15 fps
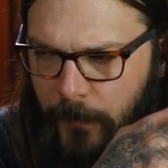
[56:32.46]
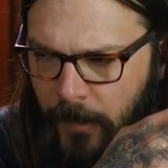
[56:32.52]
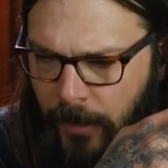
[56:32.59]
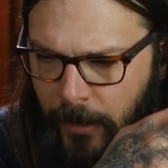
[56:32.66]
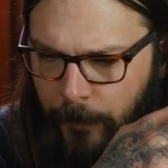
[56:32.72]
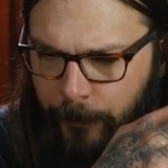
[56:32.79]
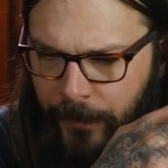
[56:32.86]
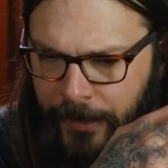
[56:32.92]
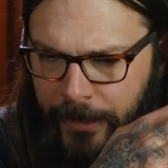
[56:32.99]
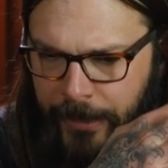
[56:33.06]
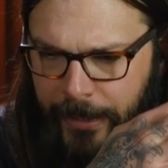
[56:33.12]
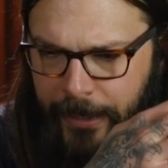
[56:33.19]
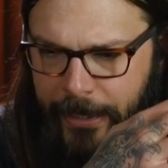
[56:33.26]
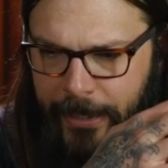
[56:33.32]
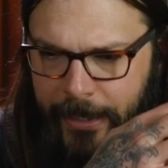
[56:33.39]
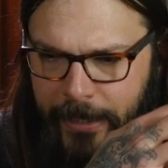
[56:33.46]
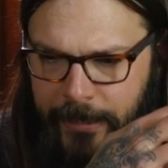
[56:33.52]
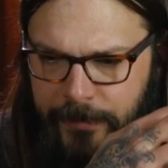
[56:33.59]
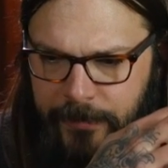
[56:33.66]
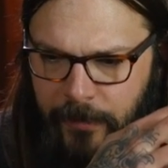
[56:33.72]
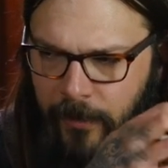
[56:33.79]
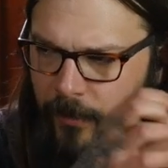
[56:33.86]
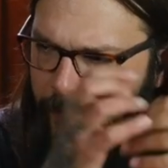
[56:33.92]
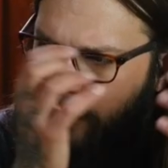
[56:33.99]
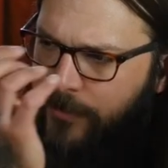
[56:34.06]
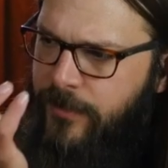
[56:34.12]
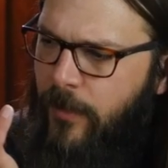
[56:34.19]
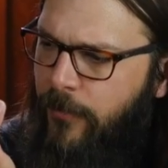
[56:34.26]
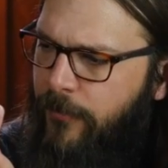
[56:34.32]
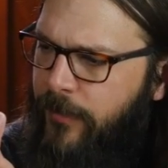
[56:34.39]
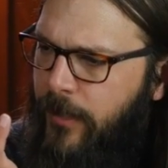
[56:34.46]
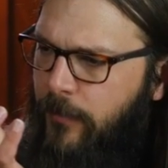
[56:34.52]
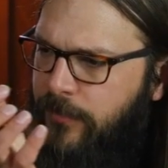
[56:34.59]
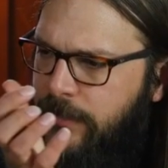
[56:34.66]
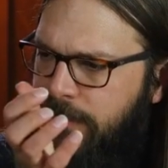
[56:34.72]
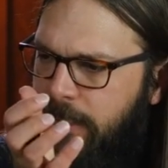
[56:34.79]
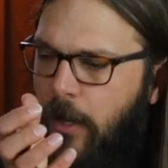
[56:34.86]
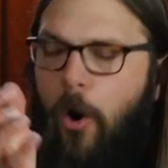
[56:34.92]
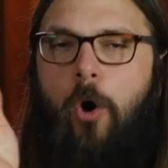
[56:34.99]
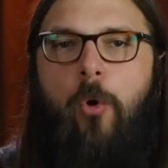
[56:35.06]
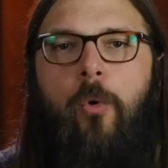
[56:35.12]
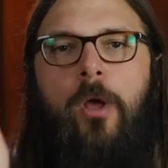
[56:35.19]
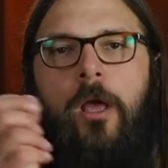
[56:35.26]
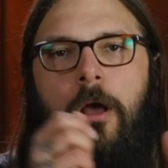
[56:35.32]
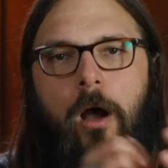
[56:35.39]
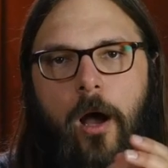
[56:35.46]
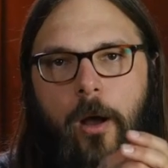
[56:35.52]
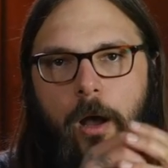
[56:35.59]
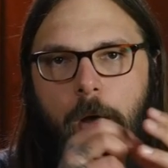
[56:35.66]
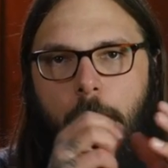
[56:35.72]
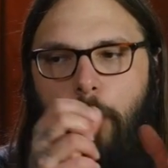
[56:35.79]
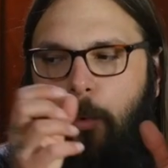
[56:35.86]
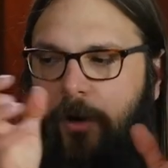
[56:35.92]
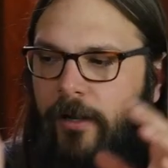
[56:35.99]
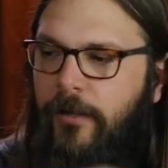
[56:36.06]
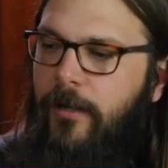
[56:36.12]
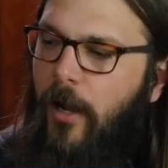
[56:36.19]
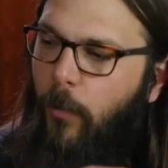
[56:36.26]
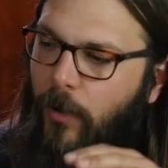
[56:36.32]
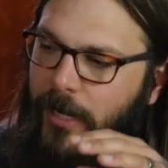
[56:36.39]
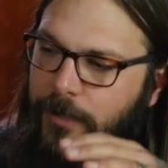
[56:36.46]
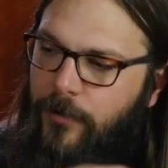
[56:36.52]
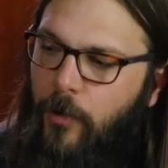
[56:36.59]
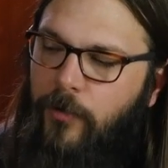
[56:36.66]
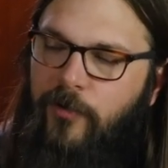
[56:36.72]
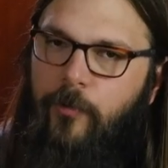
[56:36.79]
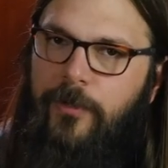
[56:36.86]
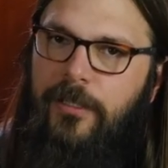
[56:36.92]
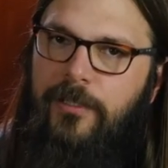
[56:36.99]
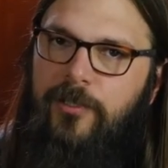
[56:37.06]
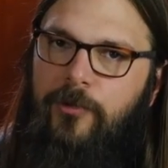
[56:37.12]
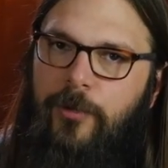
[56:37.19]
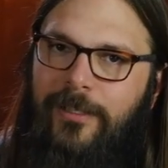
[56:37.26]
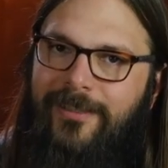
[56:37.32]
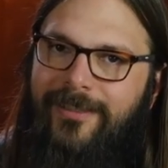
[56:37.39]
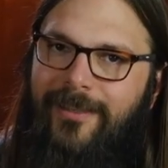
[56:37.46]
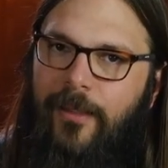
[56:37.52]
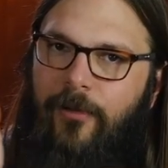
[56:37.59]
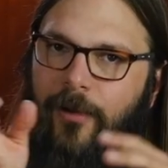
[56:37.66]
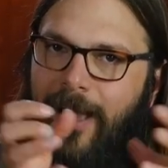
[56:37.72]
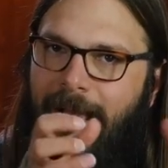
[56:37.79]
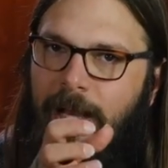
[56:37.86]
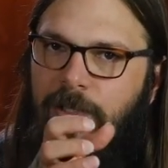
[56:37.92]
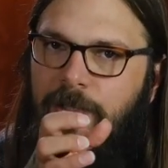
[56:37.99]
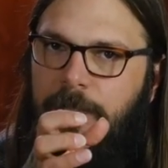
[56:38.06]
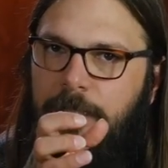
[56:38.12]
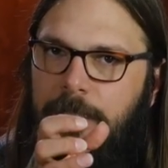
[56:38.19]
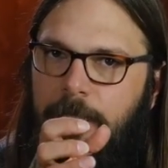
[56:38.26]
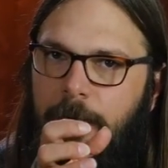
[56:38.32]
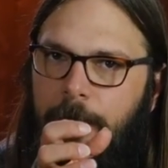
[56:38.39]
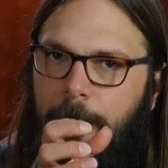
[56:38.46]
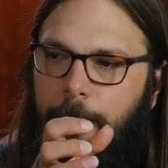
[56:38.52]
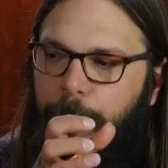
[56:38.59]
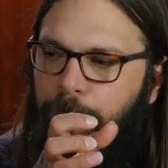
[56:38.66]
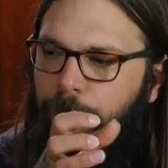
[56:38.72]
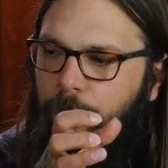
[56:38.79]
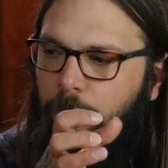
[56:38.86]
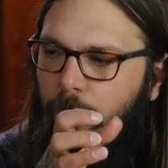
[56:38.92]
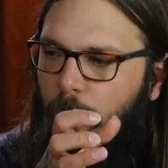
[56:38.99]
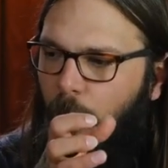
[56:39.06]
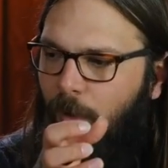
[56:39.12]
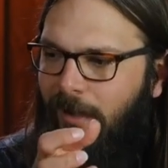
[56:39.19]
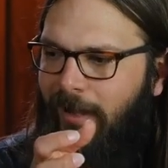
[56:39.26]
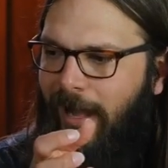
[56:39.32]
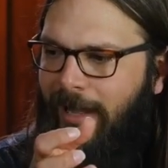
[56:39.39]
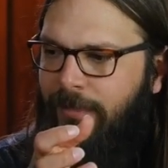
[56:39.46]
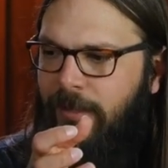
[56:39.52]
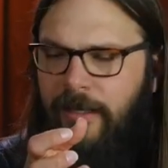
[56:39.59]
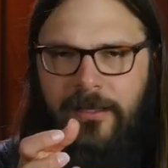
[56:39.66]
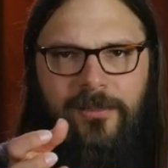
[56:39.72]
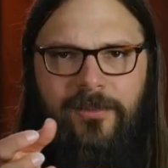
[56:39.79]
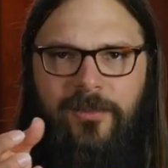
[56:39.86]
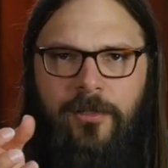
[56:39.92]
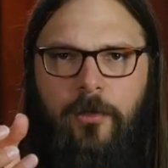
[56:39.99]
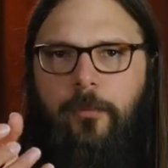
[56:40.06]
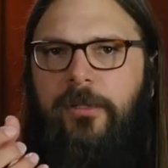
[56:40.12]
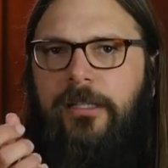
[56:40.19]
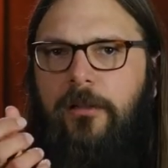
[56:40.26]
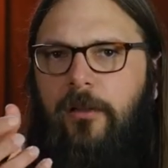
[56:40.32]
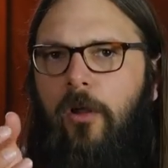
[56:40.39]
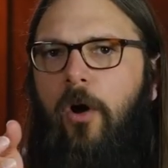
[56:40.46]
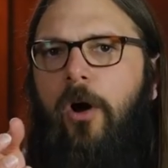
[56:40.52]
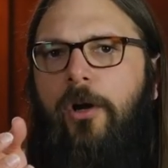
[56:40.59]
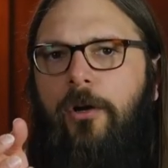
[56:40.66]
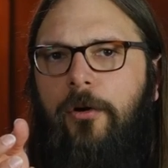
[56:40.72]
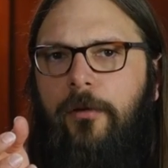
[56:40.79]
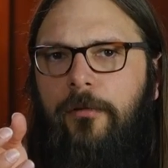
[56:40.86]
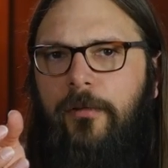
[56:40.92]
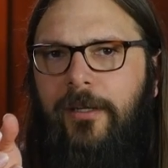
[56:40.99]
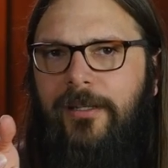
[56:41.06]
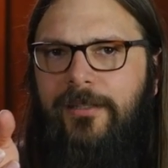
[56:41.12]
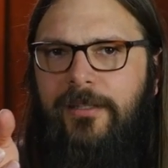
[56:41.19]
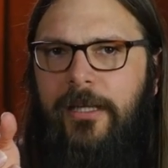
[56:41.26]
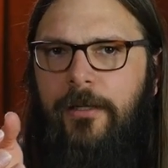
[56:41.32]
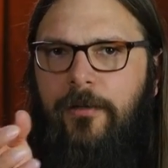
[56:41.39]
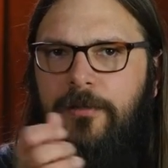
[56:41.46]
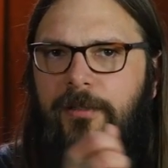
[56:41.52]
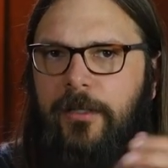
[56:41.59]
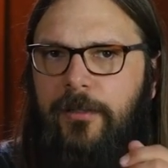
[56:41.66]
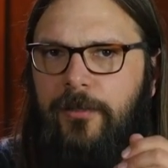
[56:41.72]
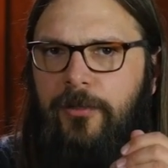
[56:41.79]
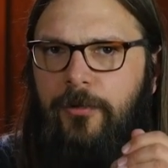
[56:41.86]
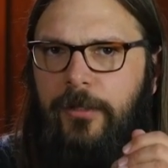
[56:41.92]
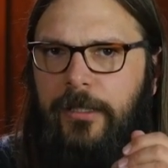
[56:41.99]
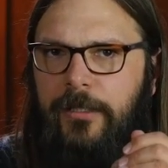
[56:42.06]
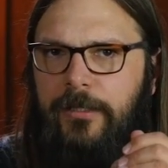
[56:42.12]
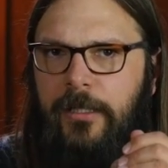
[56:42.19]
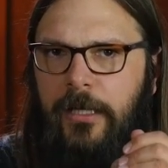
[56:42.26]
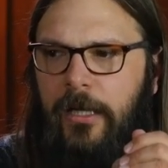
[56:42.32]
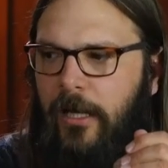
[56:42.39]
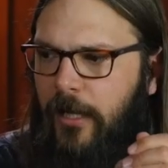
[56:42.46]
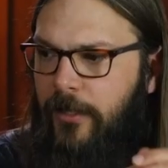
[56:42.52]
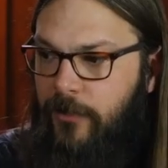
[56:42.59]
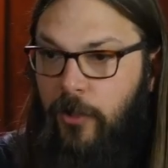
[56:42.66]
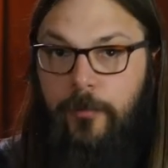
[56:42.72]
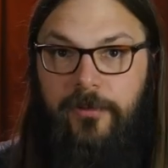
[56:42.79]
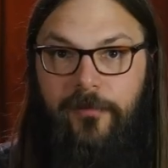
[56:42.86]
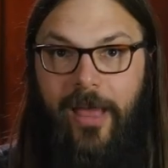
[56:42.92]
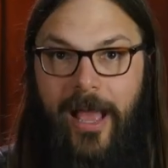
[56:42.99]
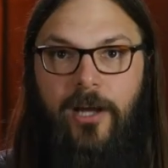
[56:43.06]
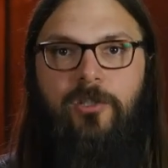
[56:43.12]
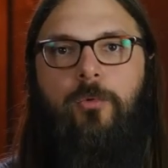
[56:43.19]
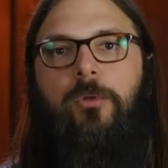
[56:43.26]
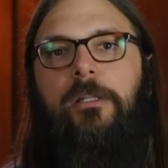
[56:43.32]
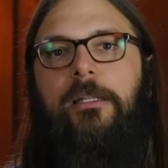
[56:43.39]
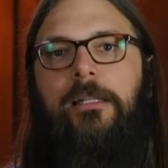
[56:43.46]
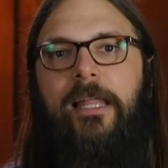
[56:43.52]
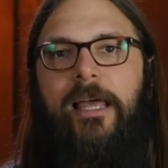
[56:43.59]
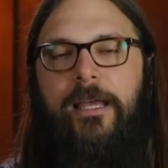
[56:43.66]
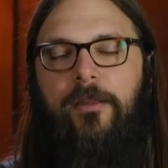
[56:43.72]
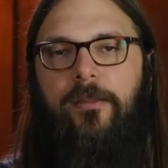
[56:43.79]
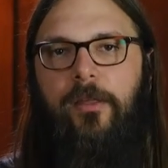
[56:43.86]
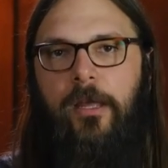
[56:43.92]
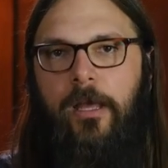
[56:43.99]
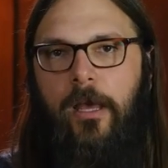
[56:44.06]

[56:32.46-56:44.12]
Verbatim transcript: There was another thing I was going to say. Oh, what I noticed with these strings is that they're actually... I think considerably longer than a standard set of strings in terms of actual length.